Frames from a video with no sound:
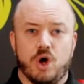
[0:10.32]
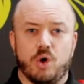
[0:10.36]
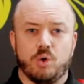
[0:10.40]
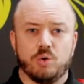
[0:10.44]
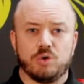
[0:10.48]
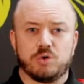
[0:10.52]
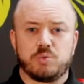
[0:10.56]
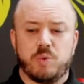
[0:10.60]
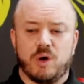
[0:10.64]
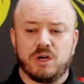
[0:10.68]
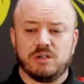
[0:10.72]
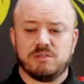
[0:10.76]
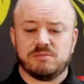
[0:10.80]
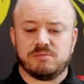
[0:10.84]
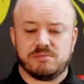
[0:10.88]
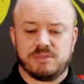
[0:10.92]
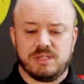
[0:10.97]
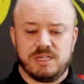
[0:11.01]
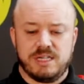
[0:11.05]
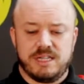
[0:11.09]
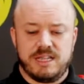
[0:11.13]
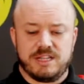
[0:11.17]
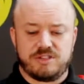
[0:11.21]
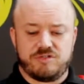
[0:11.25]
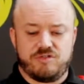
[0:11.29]
Old One.
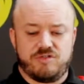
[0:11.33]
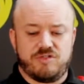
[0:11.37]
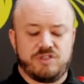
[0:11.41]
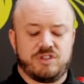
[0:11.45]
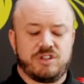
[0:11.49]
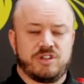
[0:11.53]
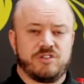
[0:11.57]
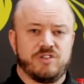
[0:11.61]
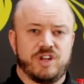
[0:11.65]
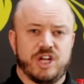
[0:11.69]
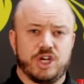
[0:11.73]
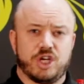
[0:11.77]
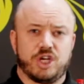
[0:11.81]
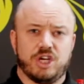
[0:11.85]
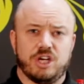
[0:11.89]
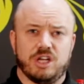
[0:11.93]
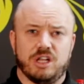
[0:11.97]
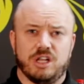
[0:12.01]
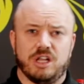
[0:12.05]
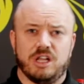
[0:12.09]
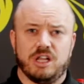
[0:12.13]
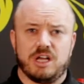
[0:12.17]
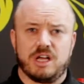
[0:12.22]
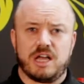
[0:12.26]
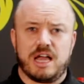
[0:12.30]
It's a
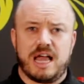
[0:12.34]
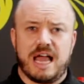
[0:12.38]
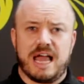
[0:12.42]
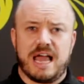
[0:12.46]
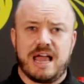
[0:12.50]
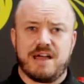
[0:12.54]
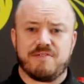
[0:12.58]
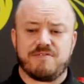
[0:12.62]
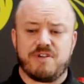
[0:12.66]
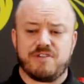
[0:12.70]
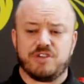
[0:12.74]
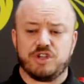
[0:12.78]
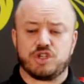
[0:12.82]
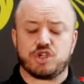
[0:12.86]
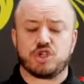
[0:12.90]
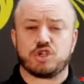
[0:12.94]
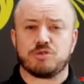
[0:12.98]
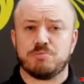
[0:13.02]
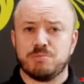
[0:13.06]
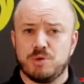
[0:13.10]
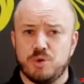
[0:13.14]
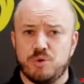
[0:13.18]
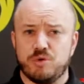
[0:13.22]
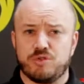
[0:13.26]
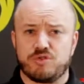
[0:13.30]
traditional, very
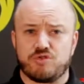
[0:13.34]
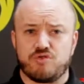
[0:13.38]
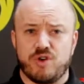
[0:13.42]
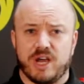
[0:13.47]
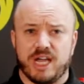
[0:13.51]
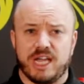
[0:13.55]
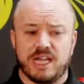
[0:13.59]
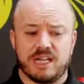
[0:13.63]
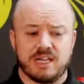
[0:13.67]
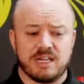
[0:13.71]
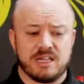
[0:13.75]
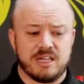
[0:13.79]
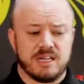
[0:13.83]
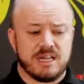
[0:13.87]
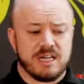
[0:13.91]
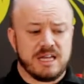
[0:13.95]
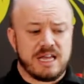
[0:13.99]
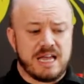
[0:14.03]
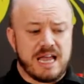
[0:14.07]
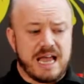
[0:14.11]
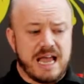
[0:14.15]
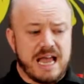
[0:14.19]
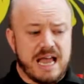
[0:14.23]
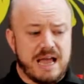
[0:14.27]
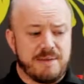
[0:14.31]
smooth drink.
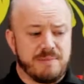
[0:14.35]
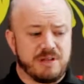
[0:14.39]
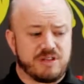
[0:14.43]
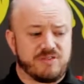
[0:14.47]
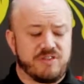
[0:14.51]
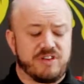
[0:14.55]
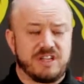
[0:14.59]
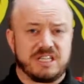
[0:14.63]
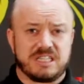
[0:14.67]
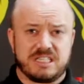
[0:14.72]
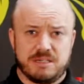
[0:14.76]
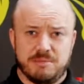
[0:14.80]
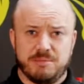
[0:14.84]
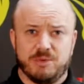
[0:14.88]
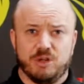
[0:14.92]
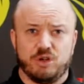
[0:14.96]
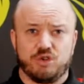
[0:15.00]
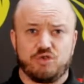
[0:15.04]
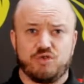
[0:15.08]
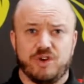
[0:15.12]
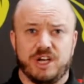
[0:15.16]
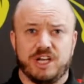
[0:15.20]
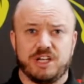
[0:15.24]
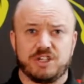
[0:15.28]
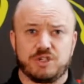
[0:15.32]
It's a very simple
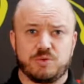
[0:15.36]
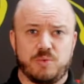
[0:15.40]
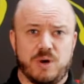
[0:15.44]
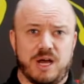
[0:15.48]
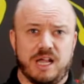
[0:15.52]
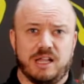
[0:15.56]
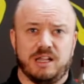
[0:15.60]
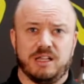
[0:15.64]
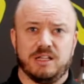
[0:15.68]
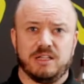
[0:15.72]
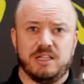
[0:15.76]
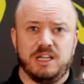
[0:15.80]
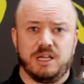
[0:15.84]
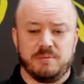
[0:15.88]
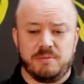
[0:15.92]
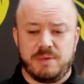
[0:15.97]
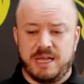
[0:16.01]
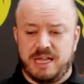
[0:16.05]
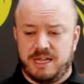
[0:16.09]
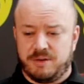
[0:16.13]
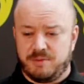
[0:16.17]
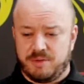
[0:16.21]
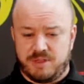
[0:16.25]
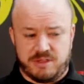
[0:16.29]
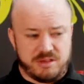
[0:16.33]
drink as well. You can
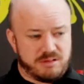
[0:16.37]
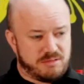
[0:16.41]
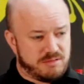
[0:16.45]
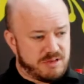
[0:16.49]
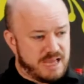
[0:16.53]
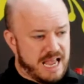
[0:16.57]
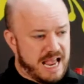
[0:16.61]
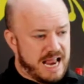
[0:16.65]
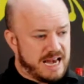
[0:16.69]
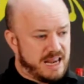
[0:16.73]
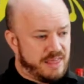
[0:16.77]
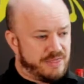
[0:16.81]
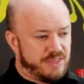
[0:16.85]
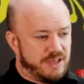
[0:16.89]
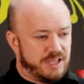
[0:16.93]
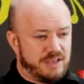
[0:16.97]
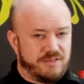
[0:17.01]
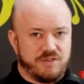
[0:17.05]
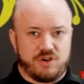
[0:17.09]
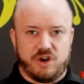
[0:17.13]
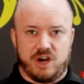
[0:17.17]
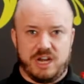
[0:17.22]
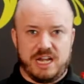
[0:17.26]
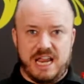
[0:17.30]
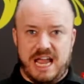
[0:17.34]
make it with anything
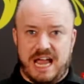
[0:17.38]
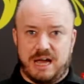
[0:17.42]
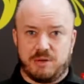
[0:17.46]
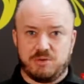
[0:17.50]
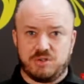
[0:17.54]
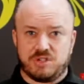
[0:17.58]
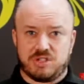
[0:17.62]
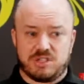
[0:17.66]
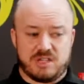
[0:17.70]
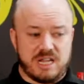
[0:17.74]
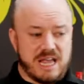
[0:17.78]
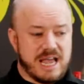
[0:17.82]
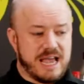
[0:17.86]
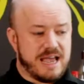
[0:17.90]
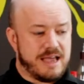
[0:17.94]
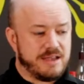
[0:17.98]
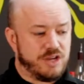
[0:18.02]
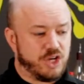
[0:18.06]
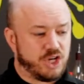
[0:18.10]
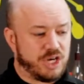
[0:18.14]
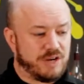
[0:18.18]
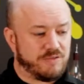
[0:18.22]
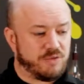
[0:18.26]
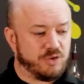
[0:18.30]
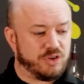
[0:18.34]
you've got in your house. You
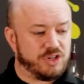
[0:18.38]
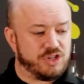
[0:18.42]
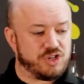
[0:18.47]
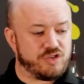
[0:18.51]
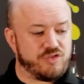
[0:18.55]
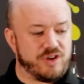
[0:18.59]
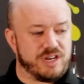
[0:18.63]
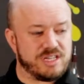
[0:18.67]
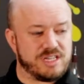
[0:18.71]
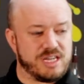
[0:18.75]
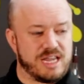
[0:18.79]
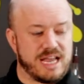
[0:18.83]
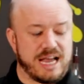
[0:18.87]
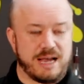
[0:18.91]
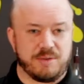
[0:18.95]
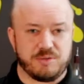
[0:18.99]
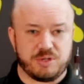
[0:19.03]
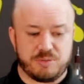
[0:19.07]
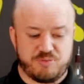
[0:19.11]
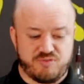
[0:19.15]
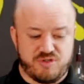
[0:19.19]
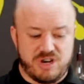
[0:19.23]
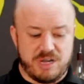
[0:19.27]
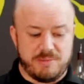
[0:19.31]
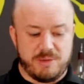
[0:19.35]
should have all these ingredients in your
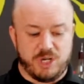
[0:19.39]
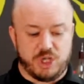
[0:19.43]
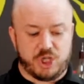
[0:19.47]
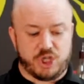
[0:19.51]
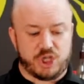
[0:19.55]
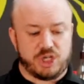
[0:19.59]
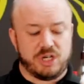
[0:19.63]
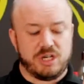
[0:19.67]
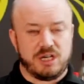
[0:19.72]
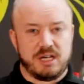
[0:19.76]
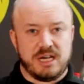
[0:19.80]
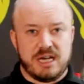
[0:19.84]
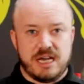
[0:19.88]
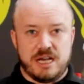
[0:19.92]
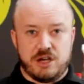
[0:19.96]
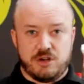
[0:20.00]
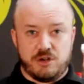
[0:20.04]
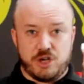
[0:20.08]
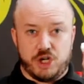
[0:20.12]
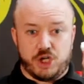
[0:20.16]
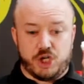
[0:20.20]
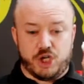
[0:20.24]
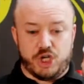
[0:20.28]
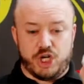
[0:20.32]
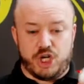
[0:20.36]
house pretty much.
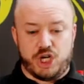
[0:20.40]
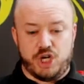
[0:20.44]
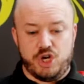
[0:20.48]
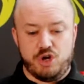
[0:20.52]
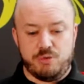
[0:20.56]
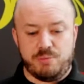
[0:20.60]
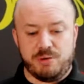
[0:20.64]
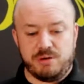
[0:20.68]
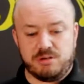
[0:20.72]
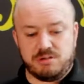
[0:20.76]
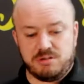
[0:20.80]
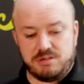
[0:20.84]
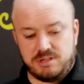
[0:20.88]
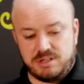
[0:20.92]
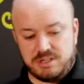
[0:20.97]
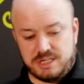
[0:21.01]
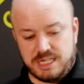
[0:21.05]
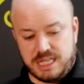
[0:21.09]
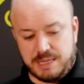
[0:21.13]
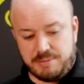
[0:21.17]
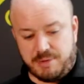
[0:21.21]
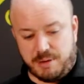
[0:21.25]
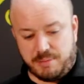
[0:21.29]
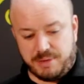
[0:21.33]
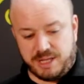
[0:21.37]
A sugar cube
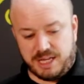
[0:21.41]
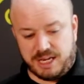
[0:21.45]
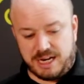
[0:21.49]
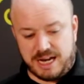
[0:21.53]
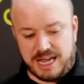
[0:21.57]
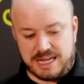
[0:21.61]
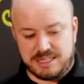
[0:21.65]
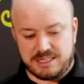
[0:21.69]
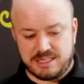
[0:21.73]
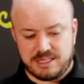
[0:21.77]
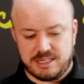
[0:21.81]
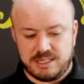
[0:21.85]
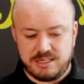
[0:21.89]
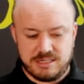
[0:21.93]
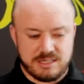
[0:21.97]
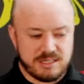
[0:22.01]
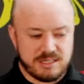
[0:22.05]
in the bottom of the glass.